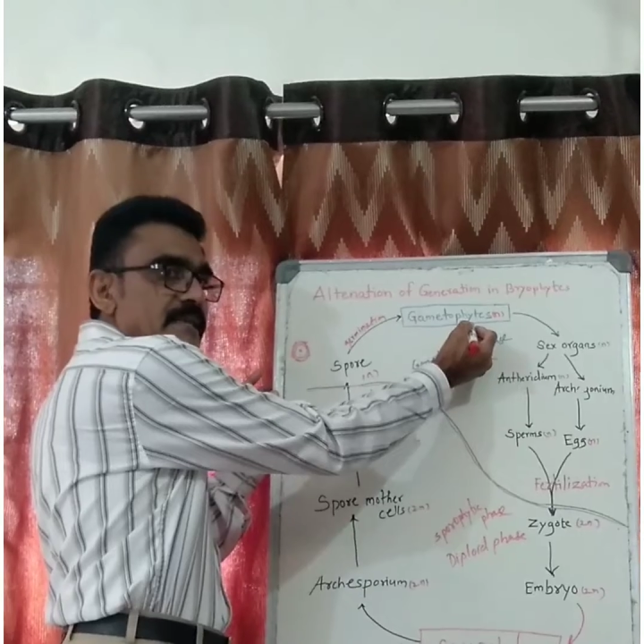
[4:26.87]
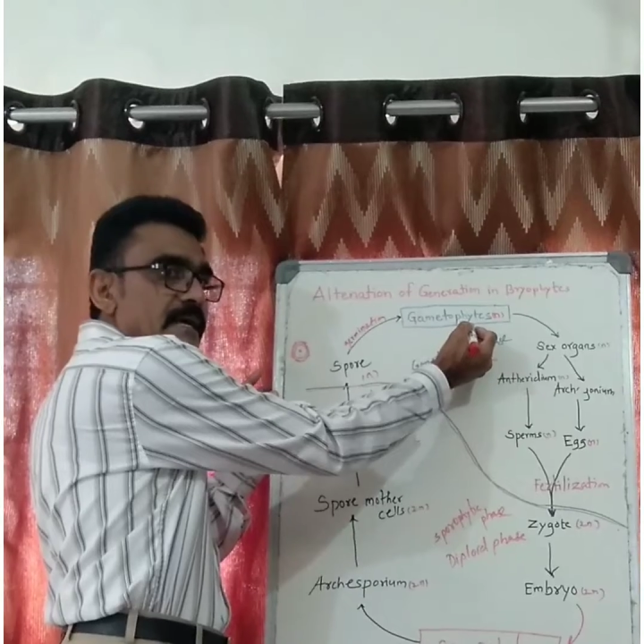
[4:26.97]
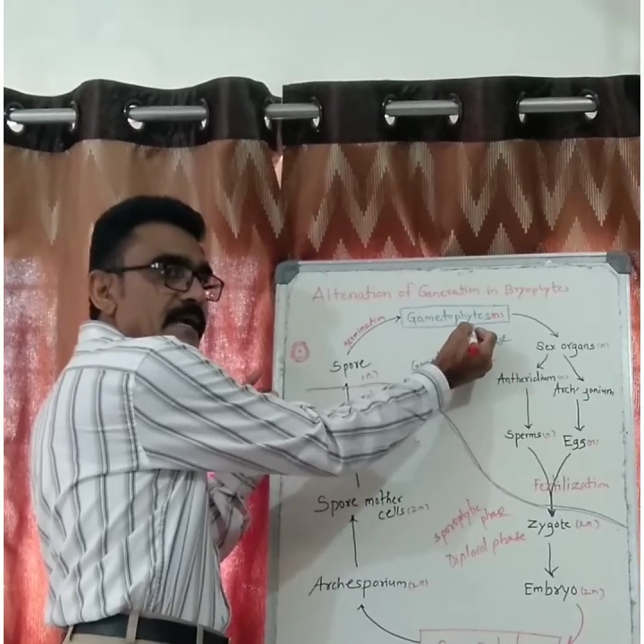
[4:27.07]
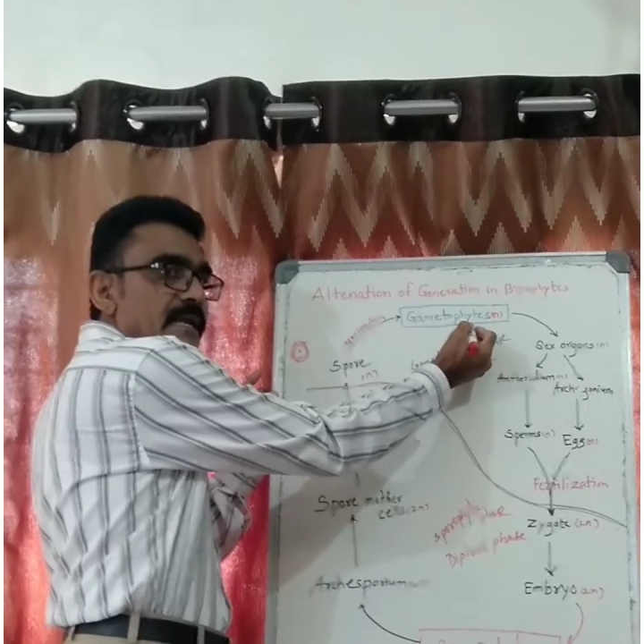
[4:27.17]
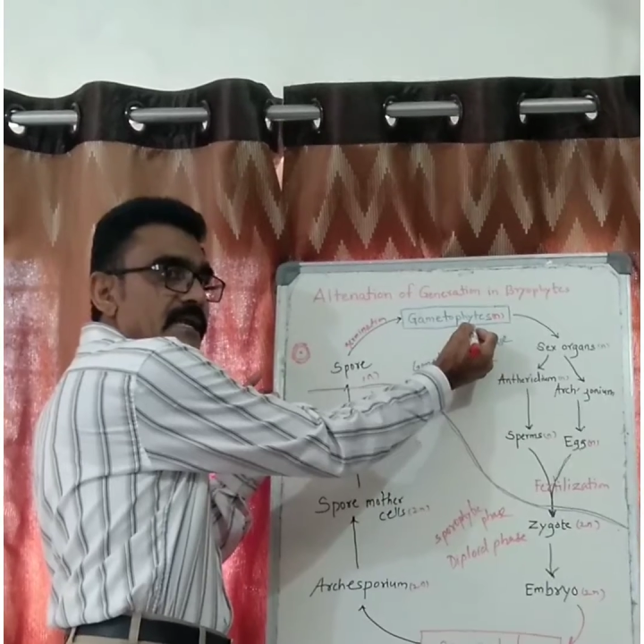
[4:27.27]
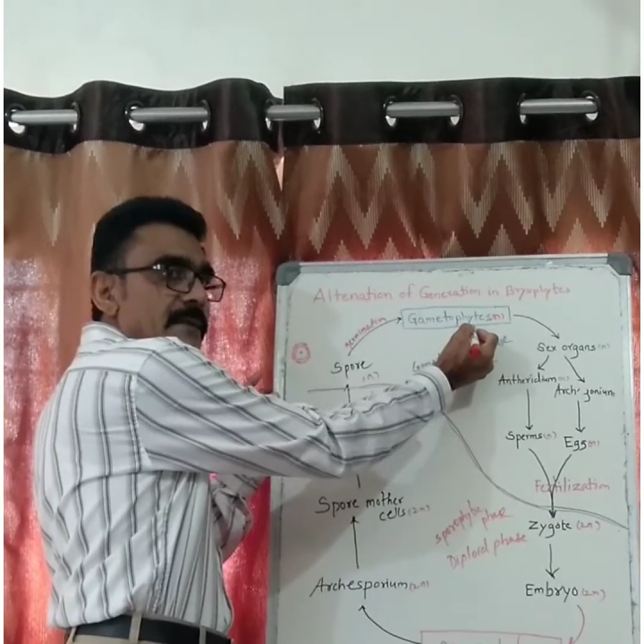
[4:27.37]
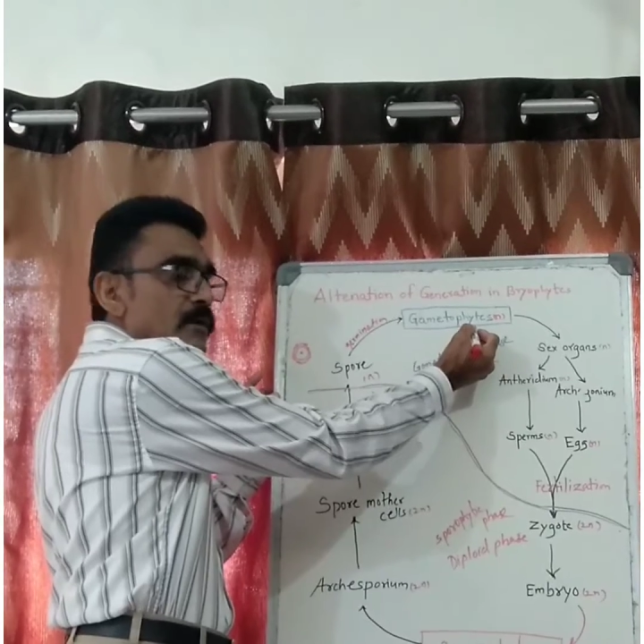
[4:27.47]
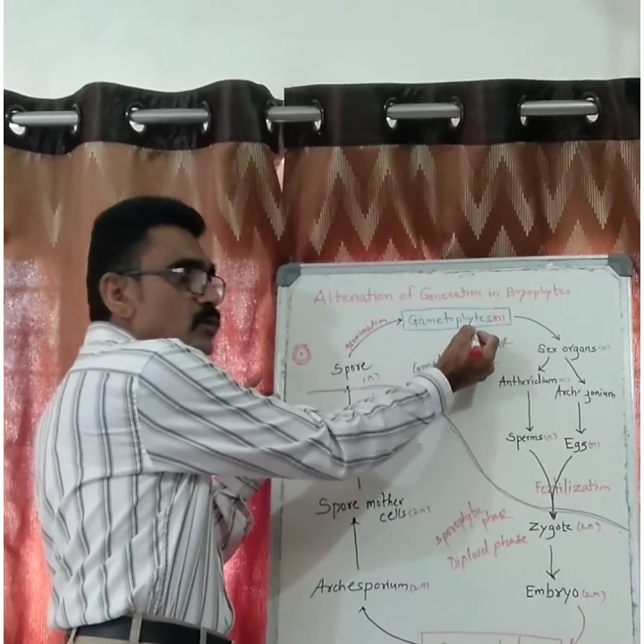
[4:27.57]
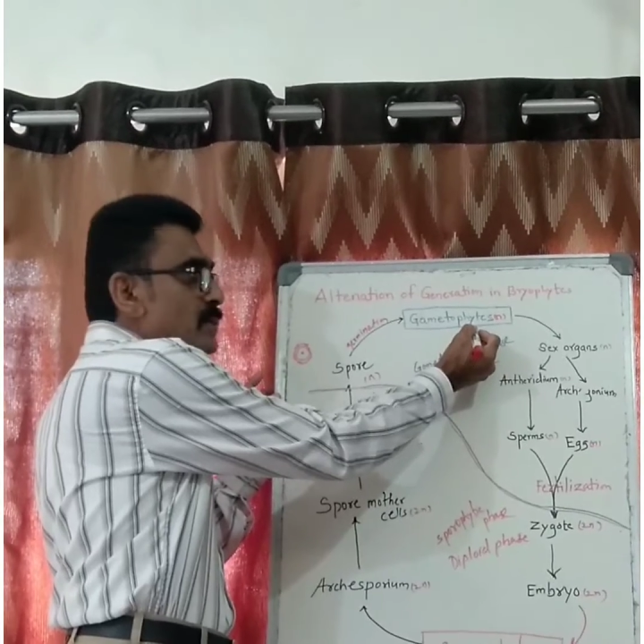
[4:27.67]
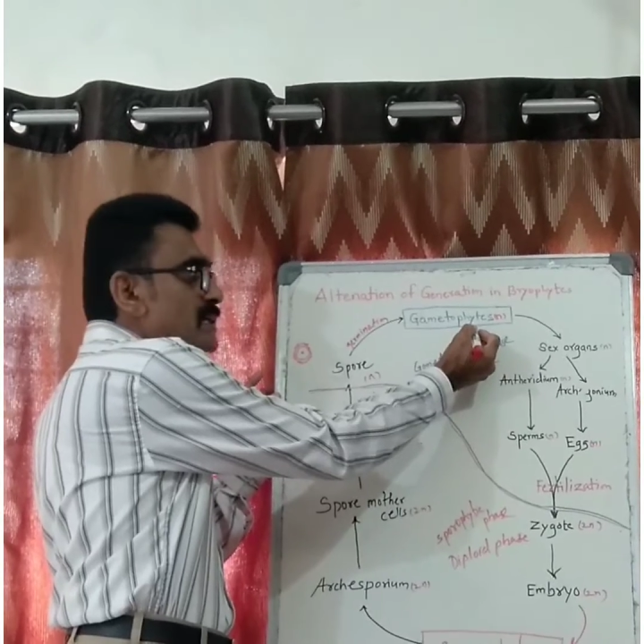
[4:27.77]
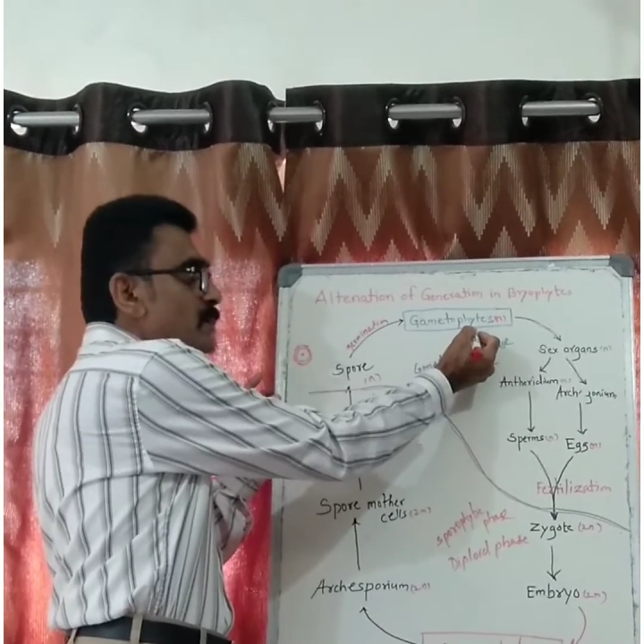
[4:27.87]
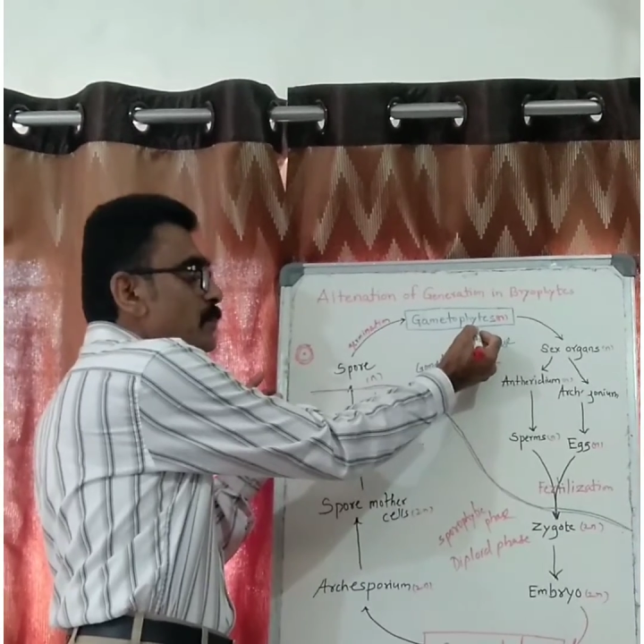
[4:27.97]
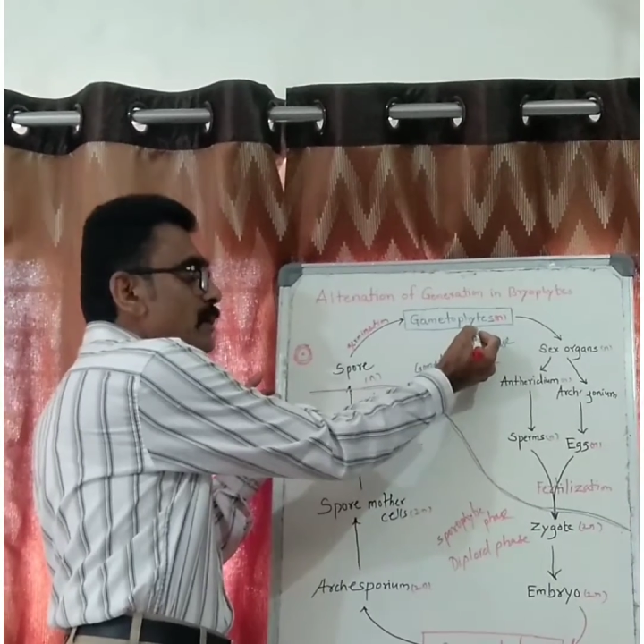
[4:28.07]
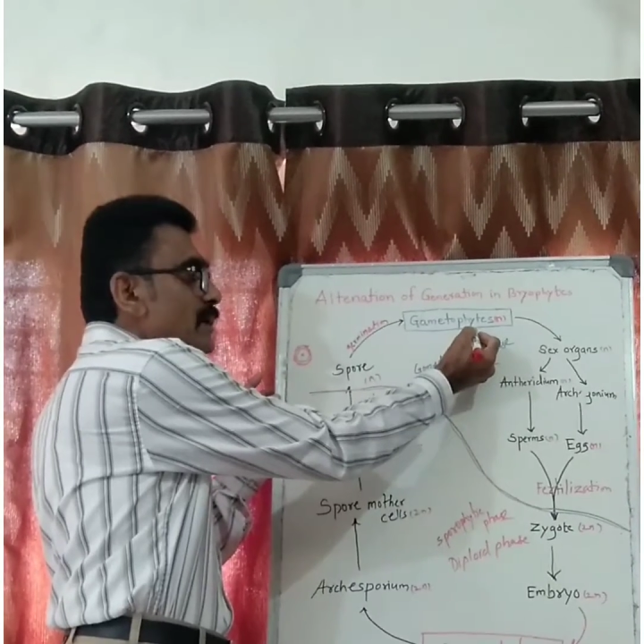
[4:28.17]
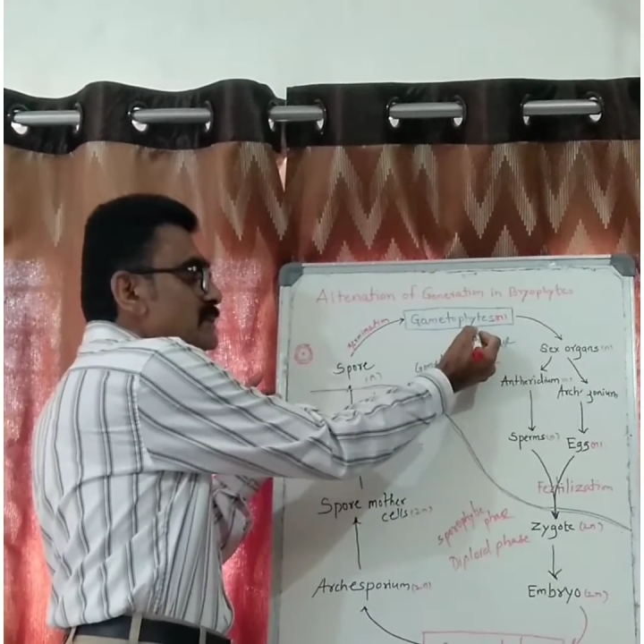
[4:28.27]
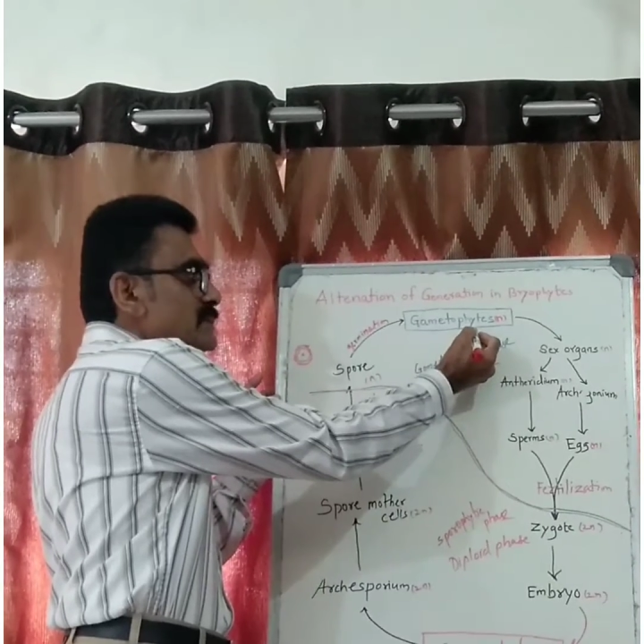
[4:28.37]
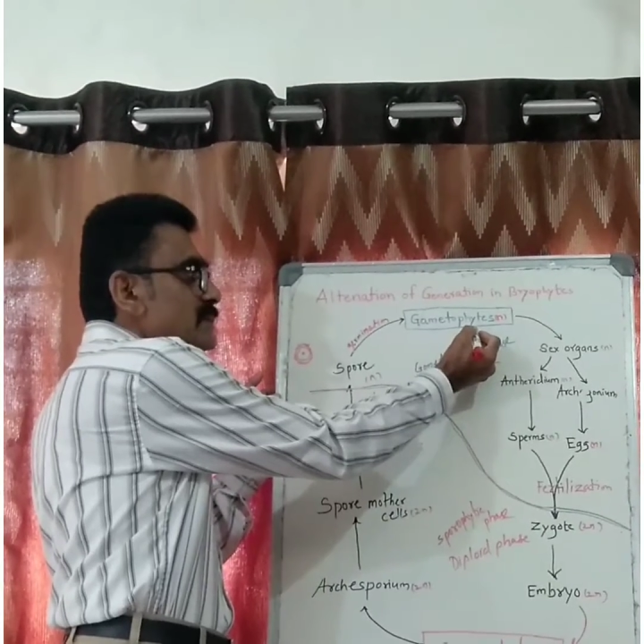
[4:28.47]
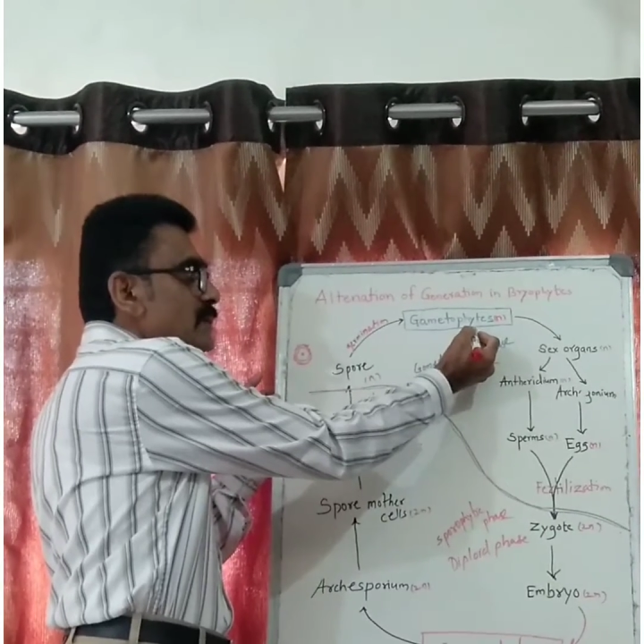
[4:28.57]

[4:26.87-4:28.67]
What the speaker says: Again gametophytic plants.